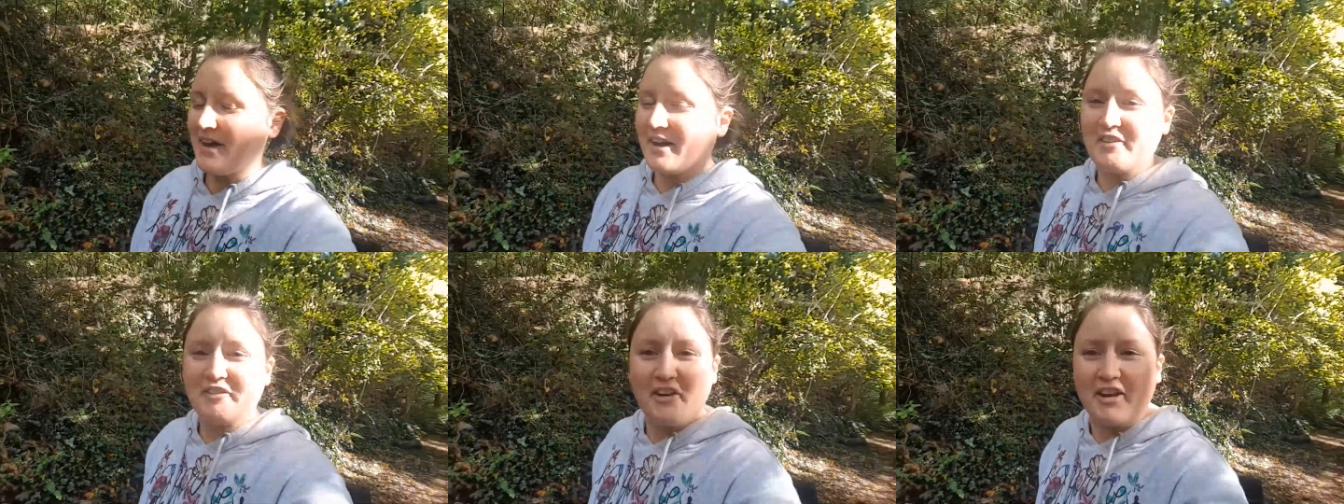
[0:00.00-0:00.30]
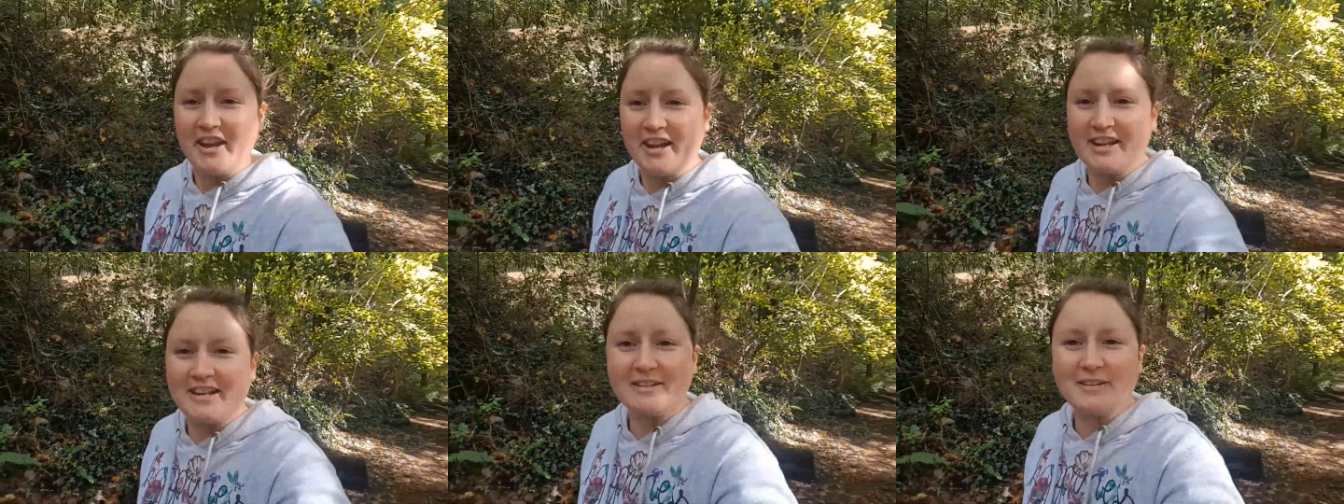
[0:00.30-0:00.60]
I
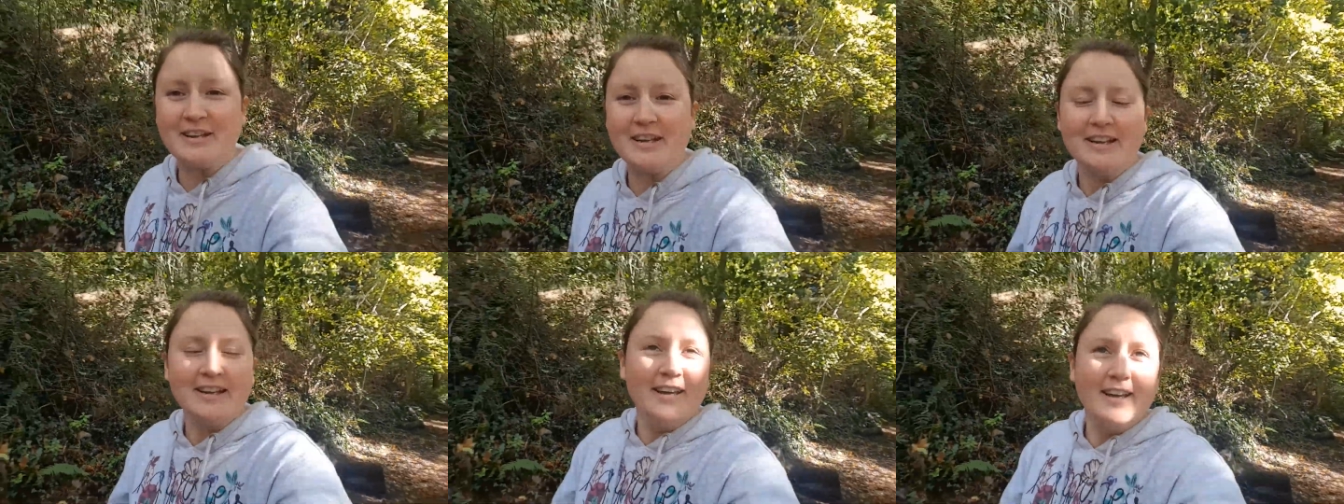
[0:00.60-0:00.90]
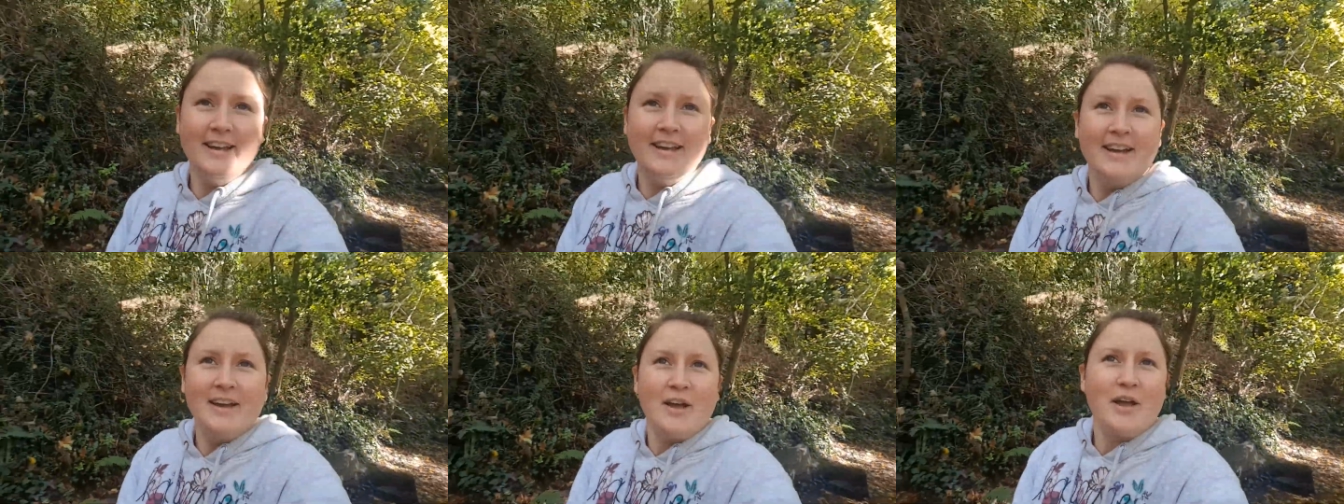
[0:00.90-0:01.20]
think
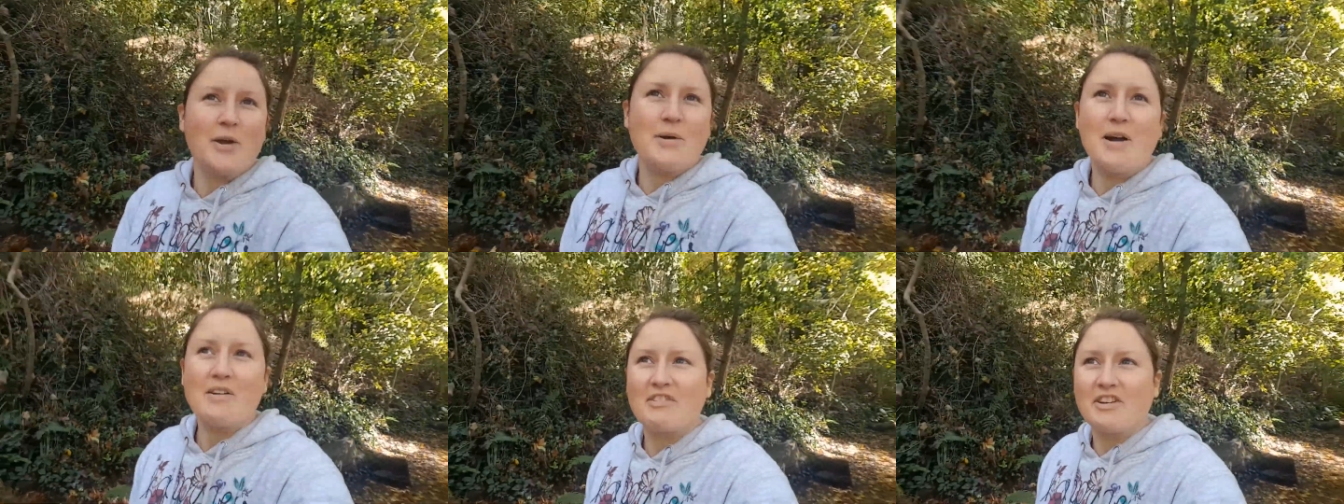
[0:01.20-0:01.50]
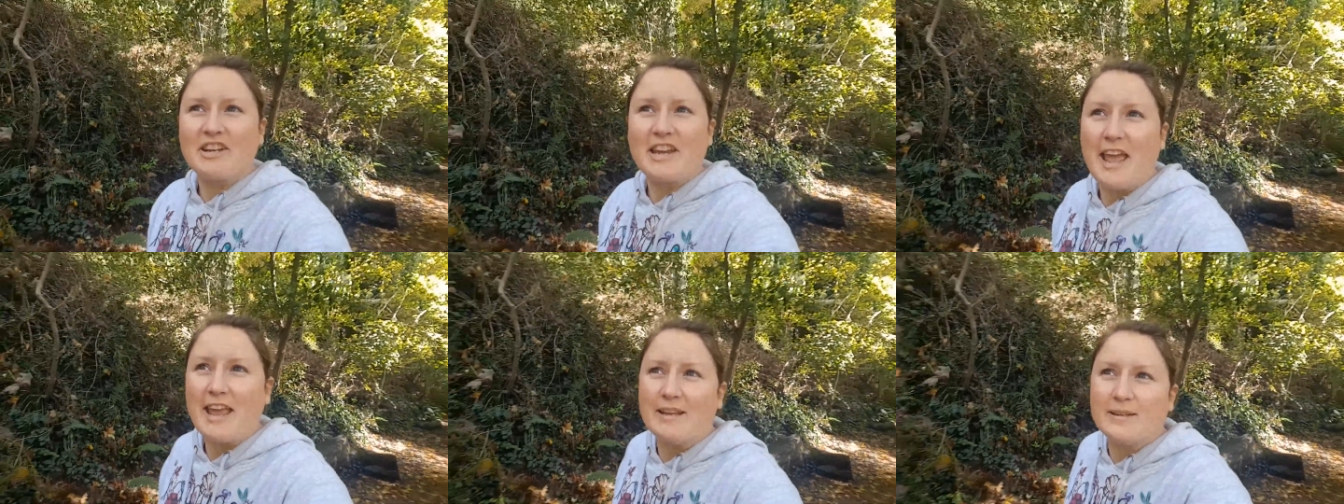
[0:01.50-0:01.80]

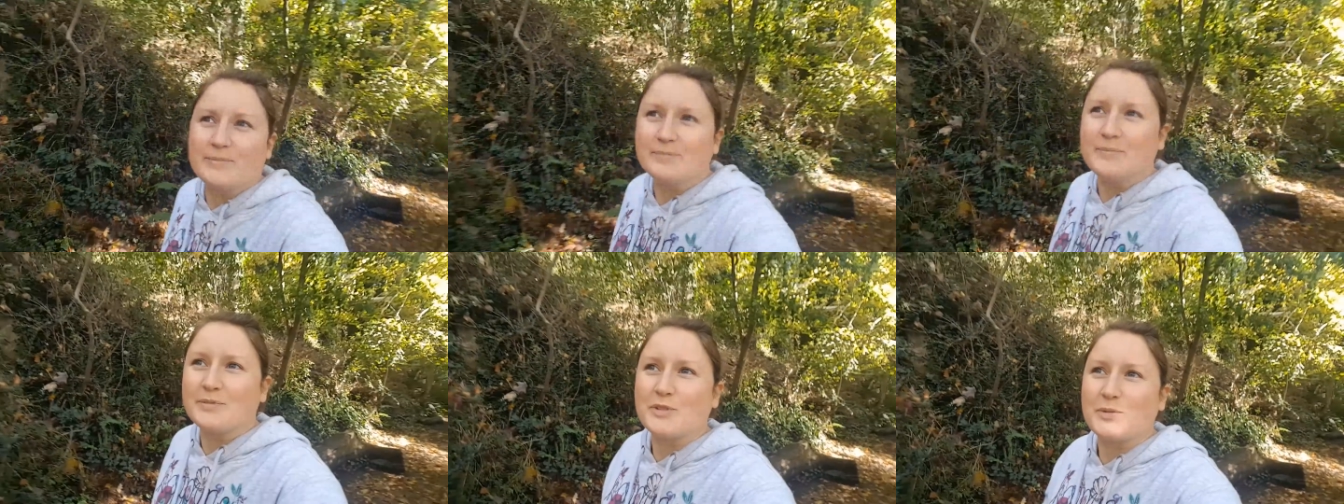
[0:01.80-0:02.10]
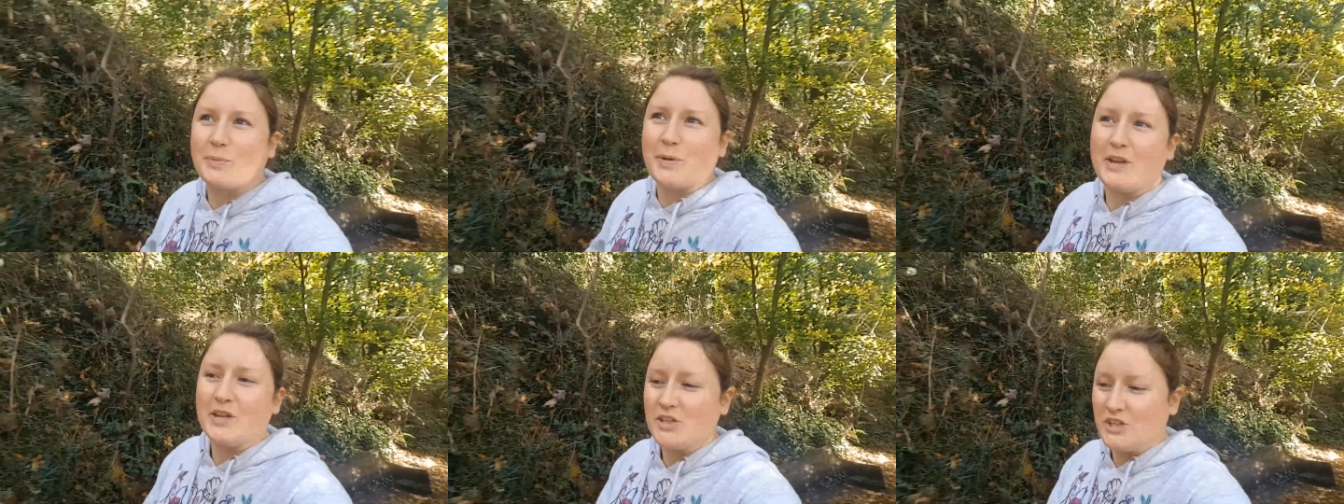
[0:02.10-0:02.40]
whoever named
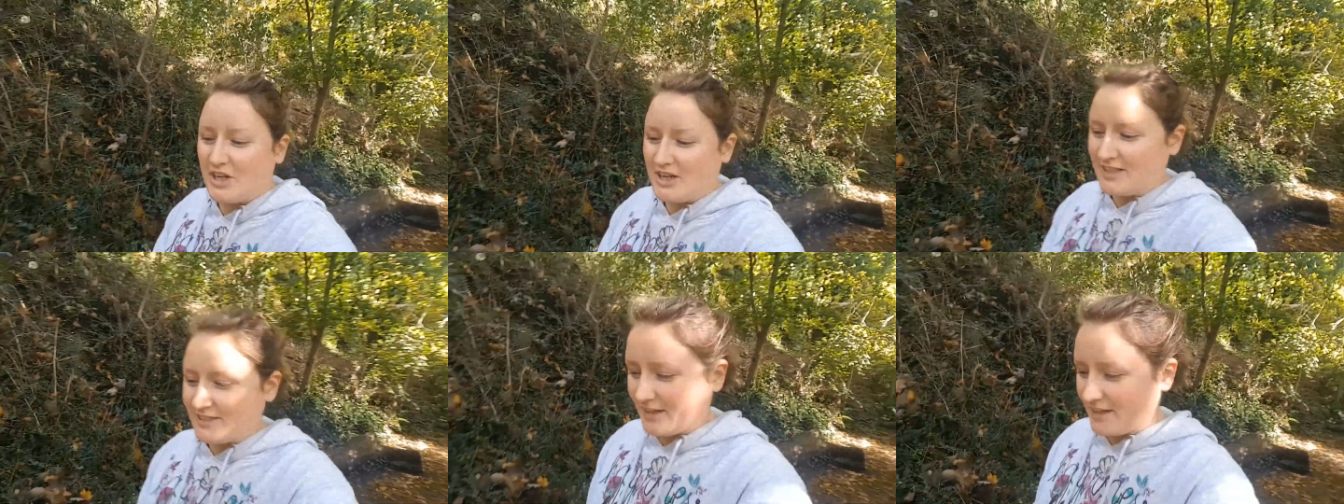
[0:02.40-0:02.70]
species,